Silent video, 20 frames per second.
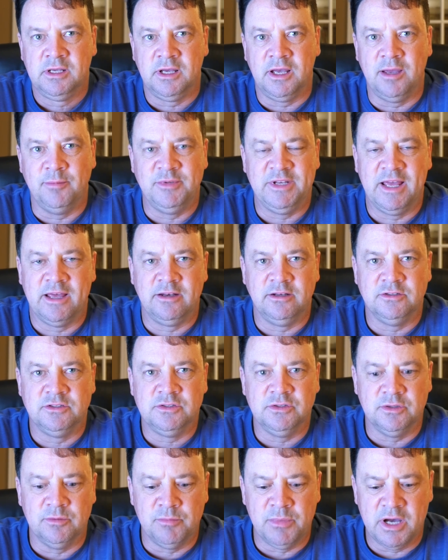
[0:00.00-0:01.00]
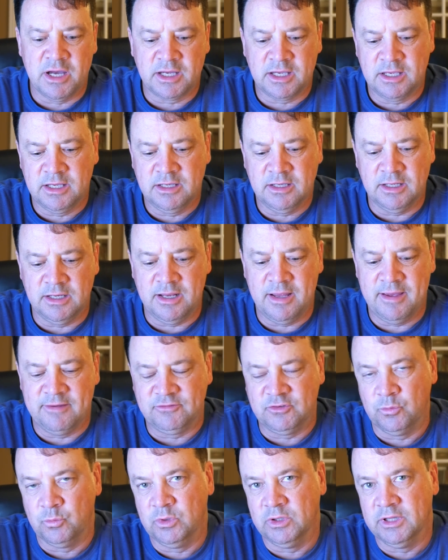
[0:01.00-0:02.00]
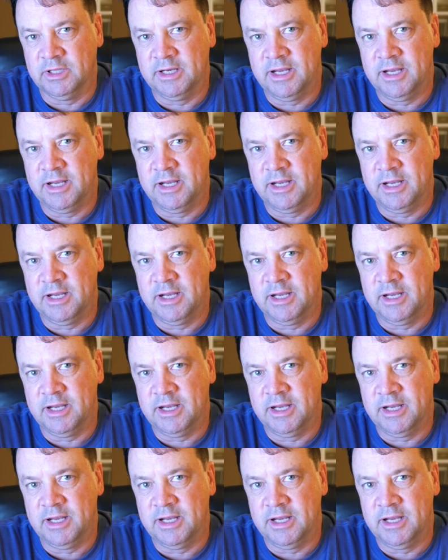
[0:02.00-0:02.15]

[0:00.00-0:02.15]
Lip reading: I'm down into the muck and I have to reel